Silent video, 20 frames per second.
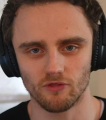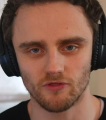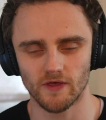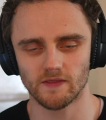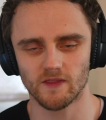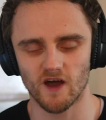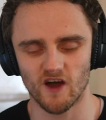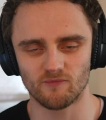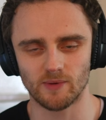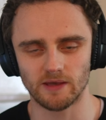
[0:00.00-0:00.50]

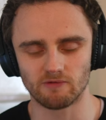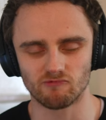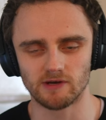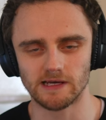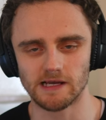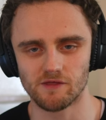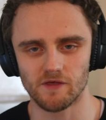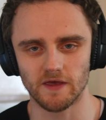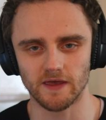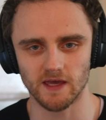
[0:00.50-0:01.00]
thing that I've been
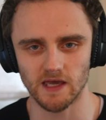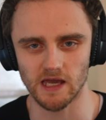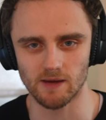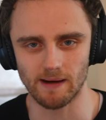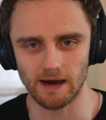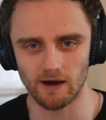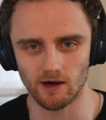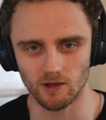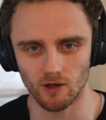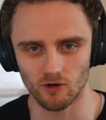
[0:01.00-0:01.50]
really thinking
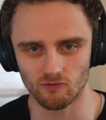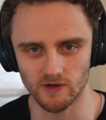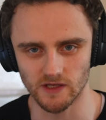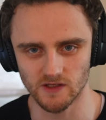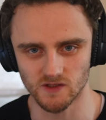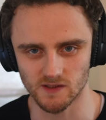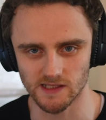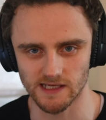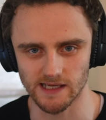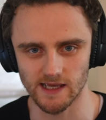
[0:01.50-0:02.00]
about a lot
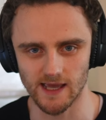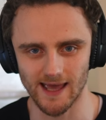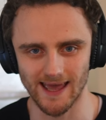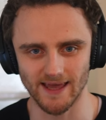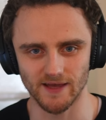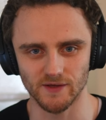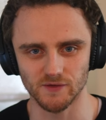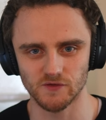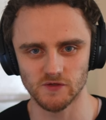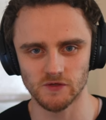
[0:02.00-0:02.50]
recently
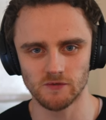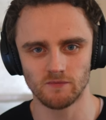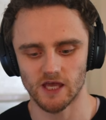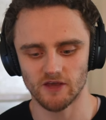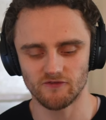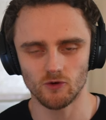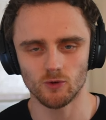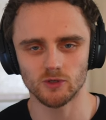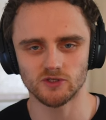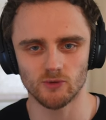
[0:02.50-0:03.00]
is,
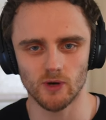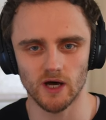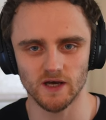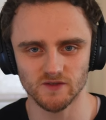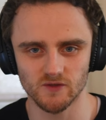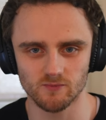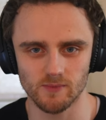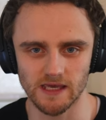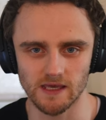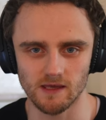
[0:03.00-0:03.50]
if you were to
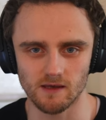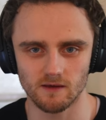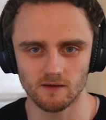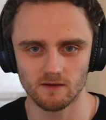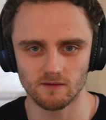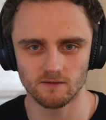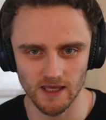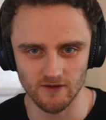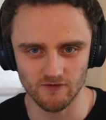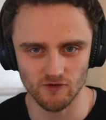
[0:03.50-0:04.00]
ask me,
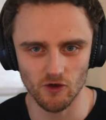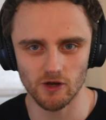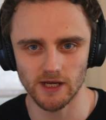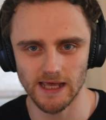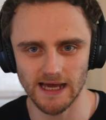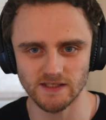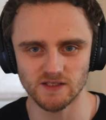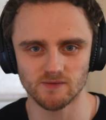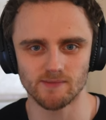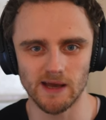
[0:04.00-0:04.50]
if you
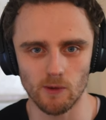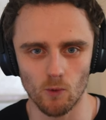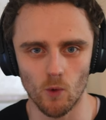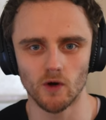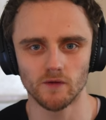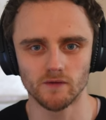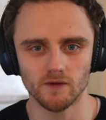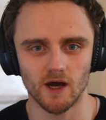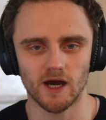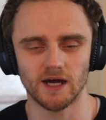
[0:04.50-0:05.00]
only had to make
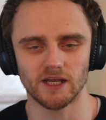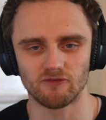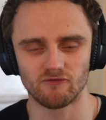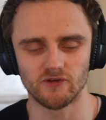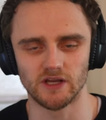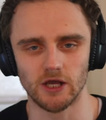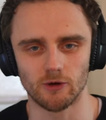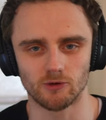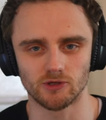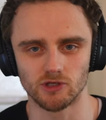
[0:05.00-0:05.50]
one kind of
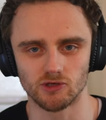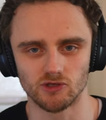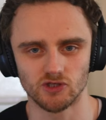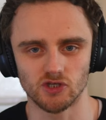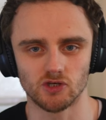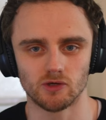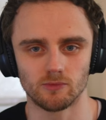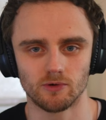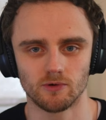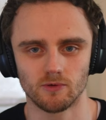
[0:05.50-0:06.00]
video on
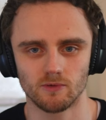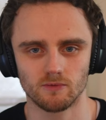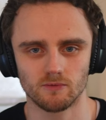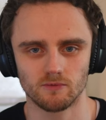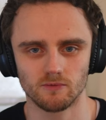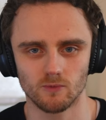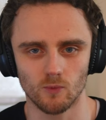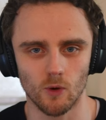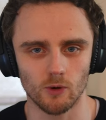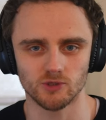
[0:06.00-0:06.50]
YouTube,
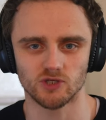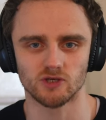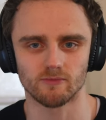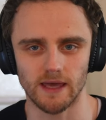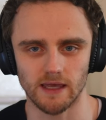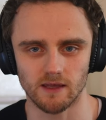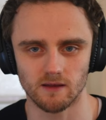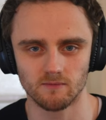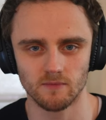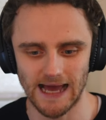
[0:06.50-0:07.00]
what would you
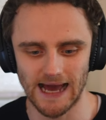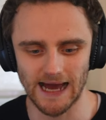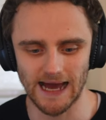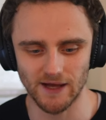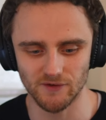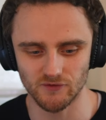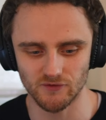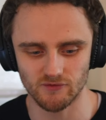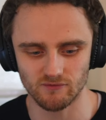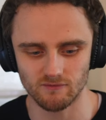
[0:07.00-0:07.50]
make?
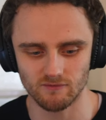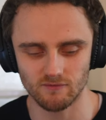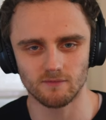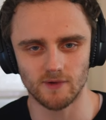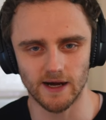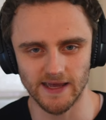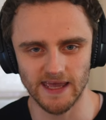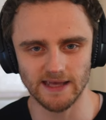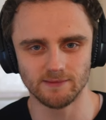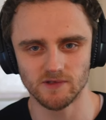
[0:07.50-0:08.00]
And
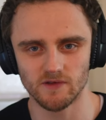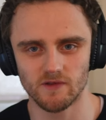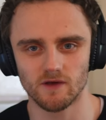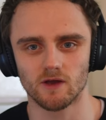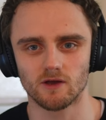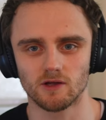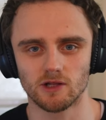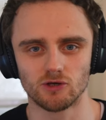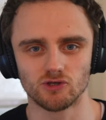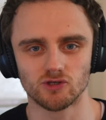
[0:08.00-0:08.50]
I came to the
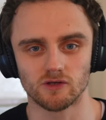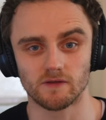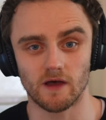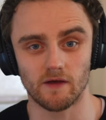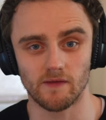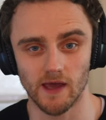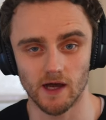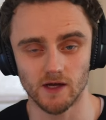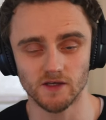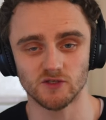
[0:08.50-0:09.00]
conclusion
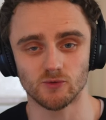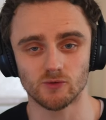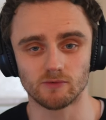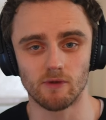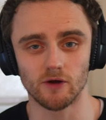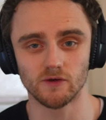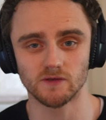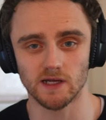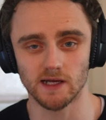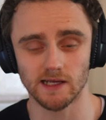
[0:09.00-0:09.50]
that the answer would
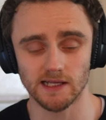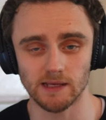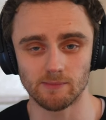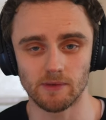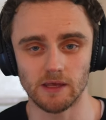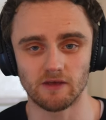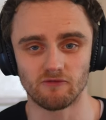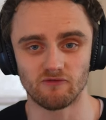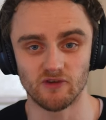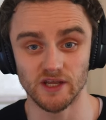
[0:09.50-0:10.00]
most likely
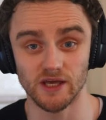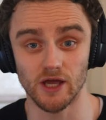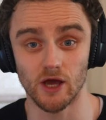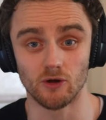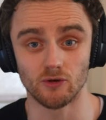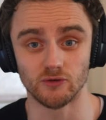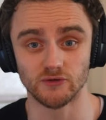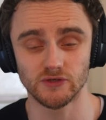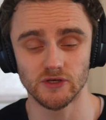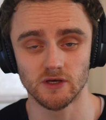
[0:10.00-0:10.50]
be
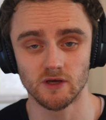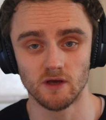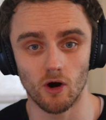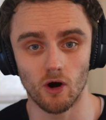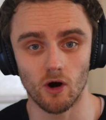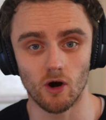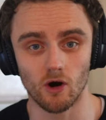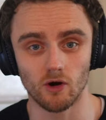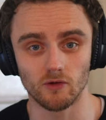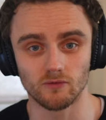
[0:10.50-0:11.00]
videos
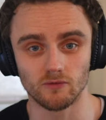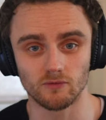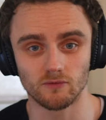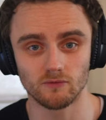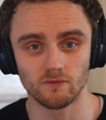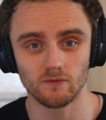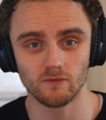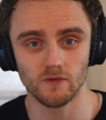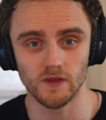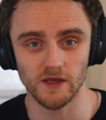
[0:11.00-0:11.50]
on
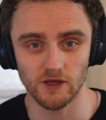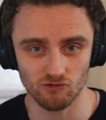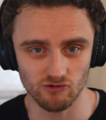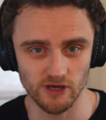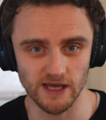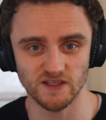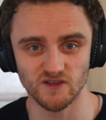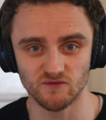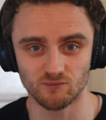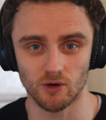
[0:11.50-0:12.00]
the
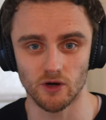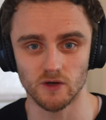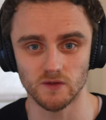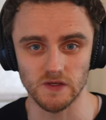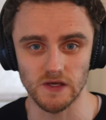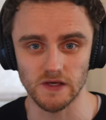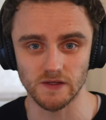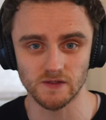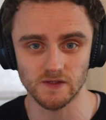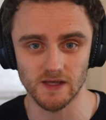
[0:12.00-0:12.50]
creative
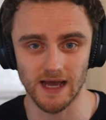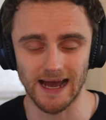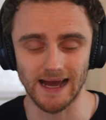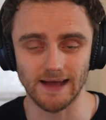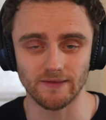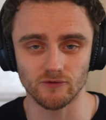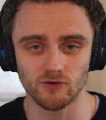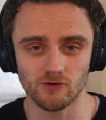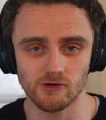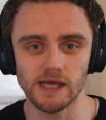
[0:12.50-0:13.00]
process
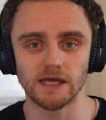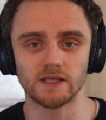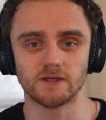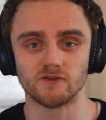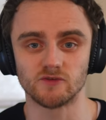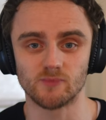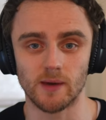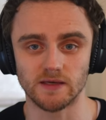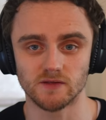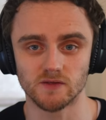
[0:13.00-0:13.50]
and
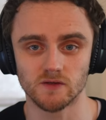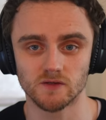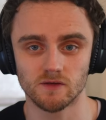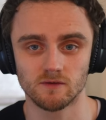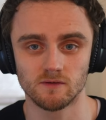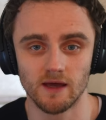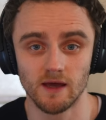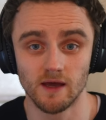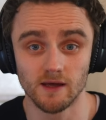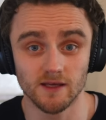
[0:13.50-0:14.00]
creative spaces.
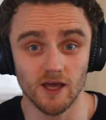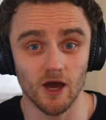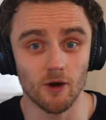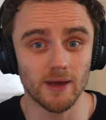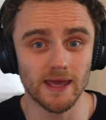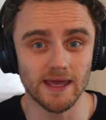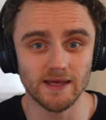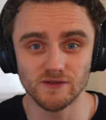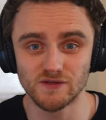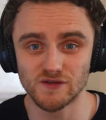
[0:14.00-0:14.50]

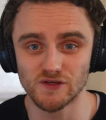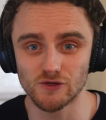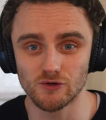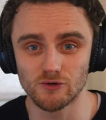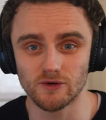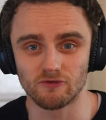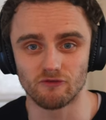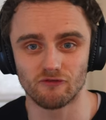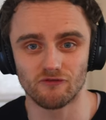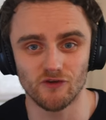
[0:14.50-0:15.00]
Going
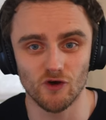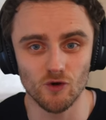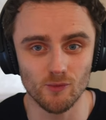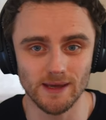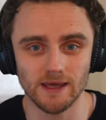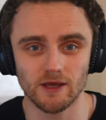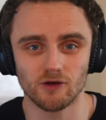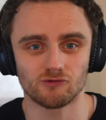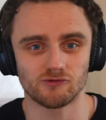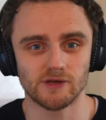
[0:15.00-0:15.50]
into and
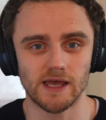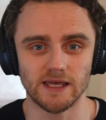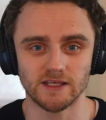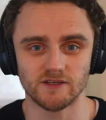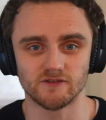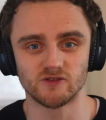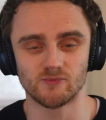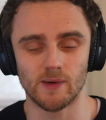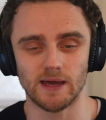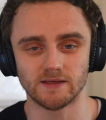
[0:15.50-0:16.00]
filming
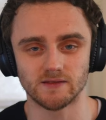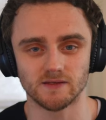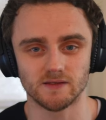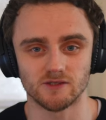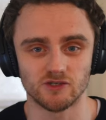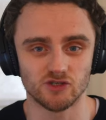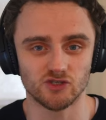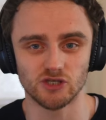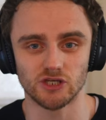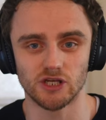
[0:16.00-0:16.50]
creative spaces
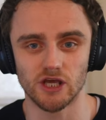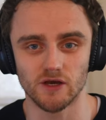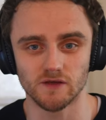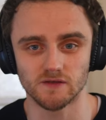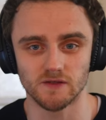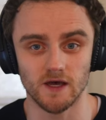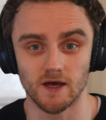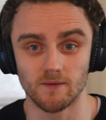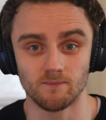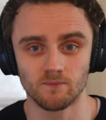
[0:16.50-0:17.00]
and
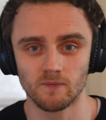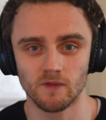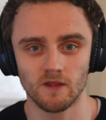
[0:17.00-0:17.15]
studios that,